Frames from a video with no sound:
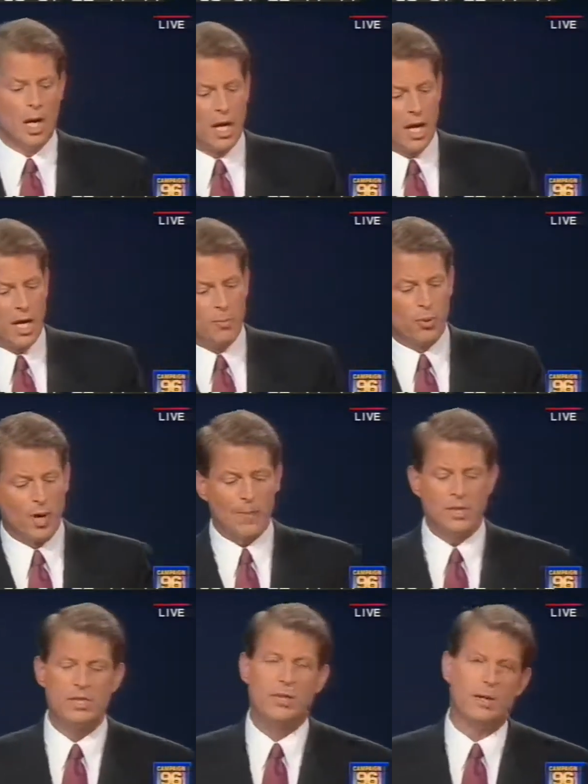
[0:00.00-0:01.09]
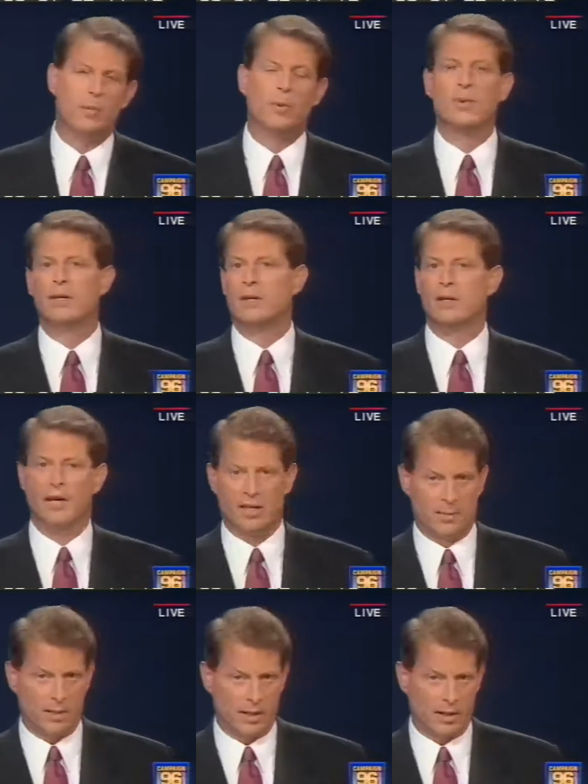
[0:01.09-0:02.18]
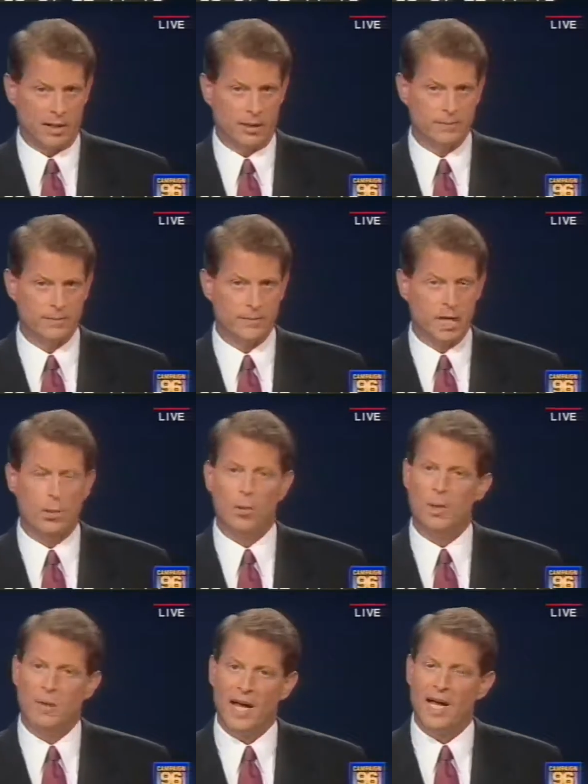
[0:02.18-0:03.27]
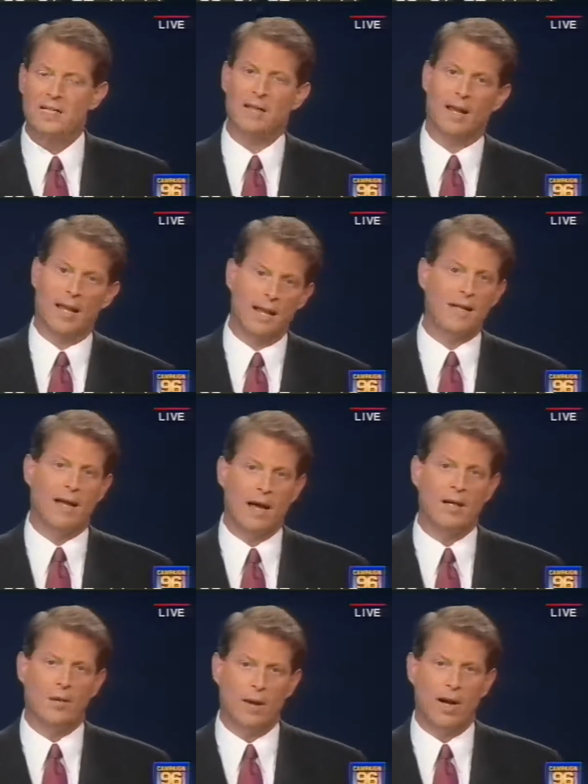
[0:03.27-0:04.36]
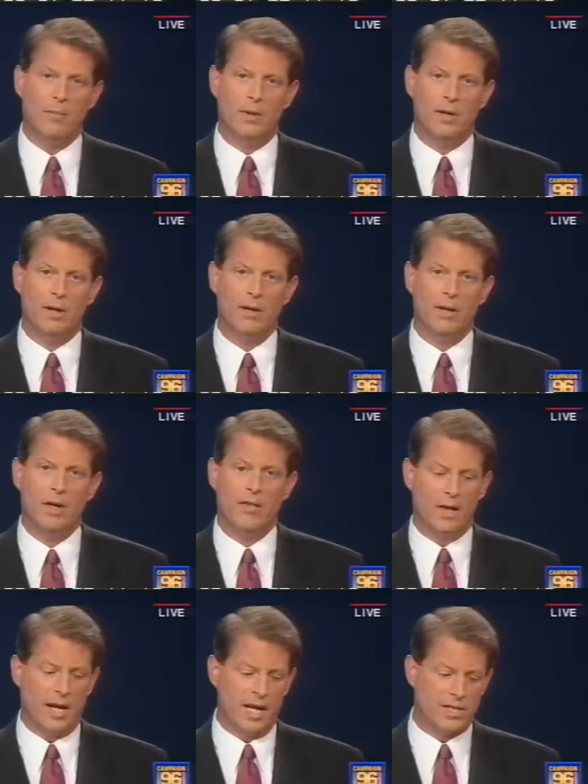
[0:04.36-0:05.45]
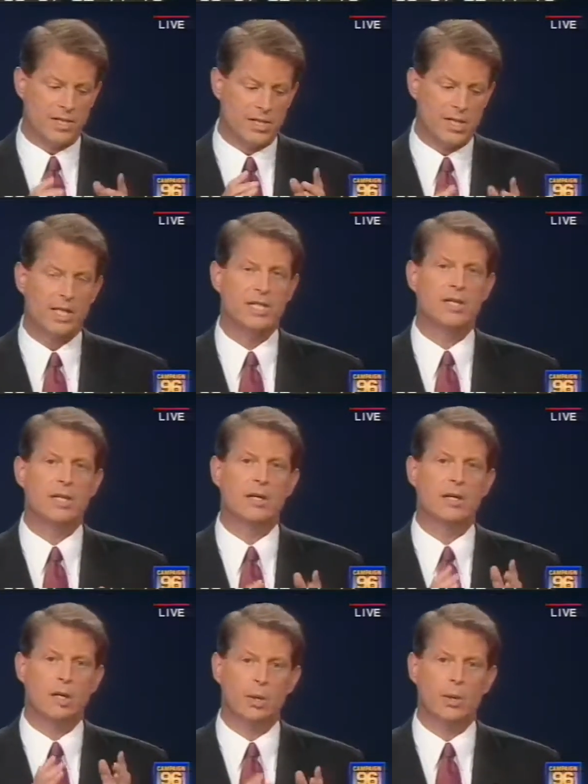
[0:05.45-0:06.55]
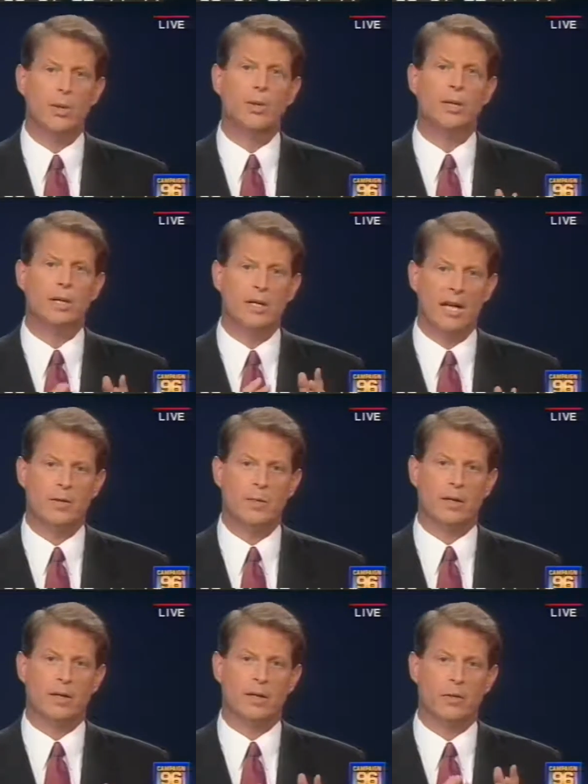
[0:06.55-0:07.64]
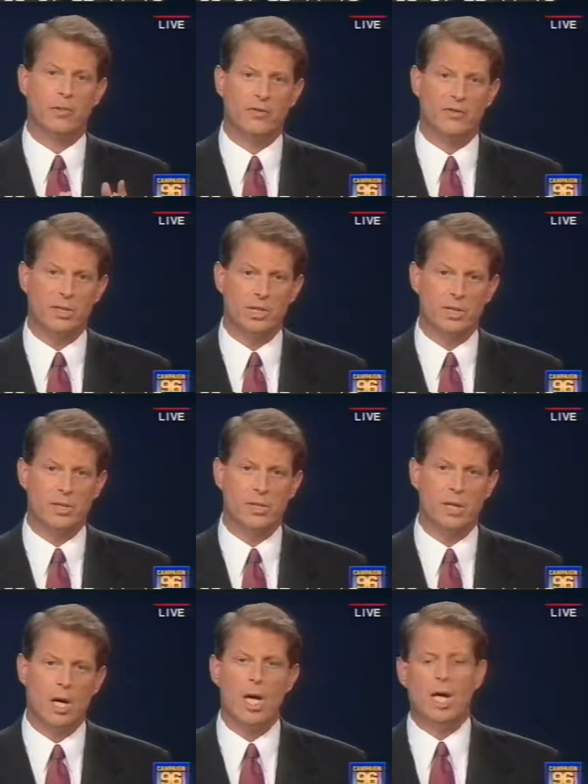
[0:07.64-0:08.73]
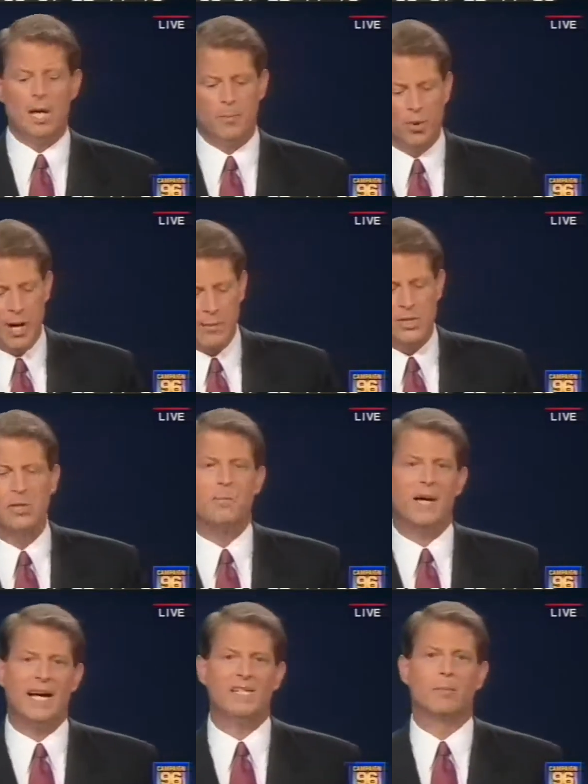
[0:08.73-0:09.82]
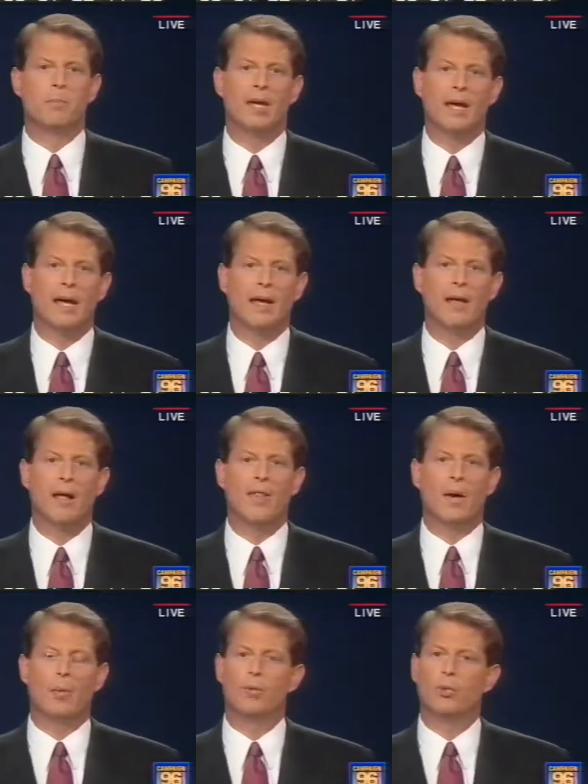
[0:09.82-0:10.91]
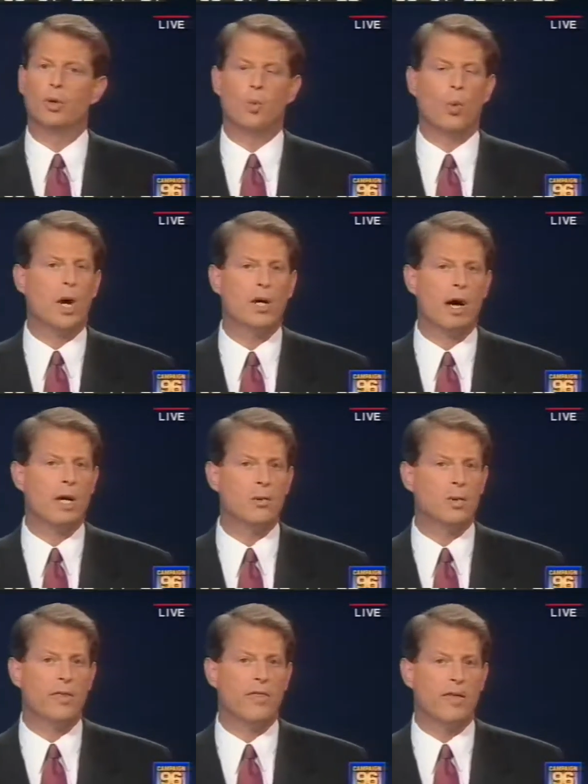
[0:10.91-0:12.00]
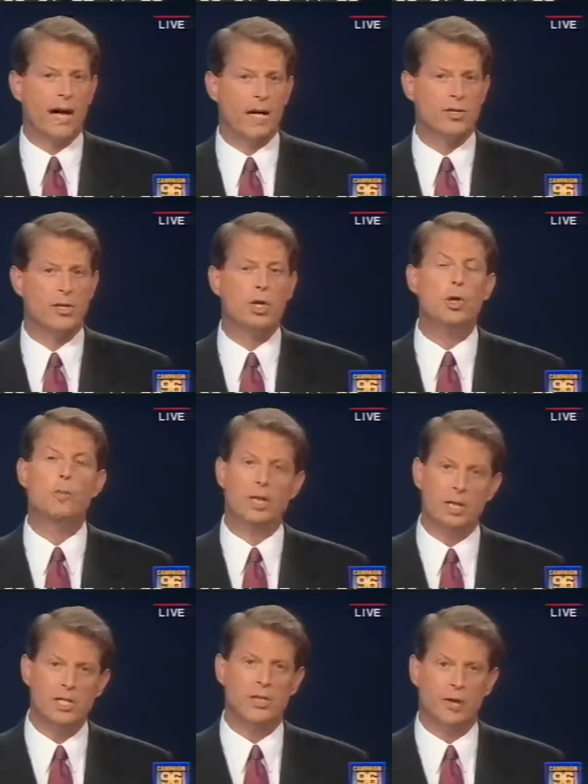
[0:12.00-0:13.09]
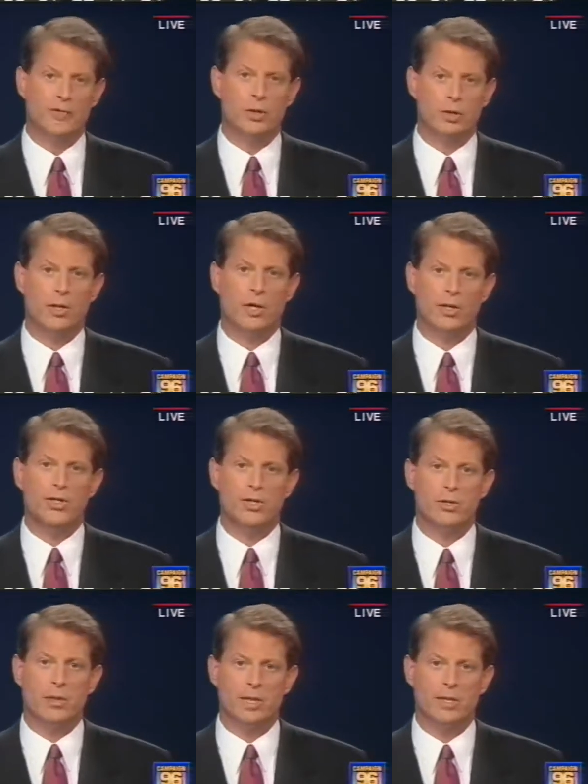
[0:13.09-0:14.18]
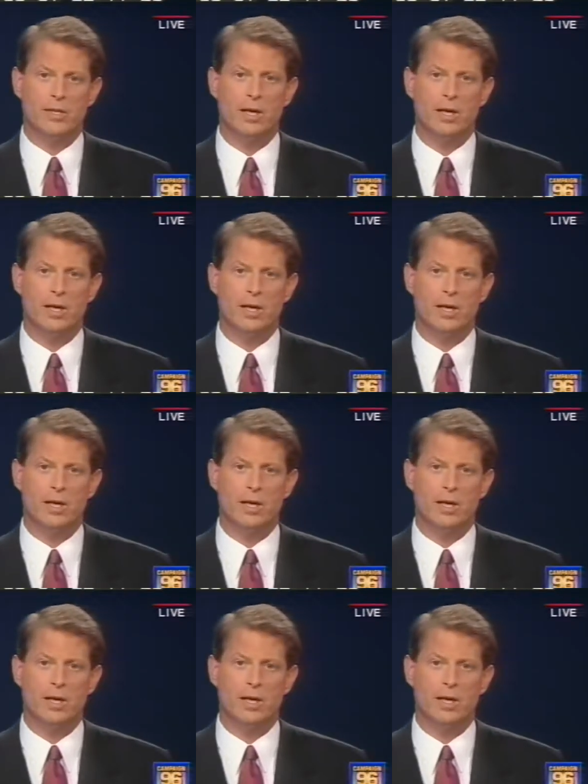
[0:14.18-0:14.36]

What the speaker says: He promised to implement the death penalty. We passed an anti-crime bill that has 60 new death penalty provisions. He promised to pass a plan that would put 100,000 new police officers on the streets.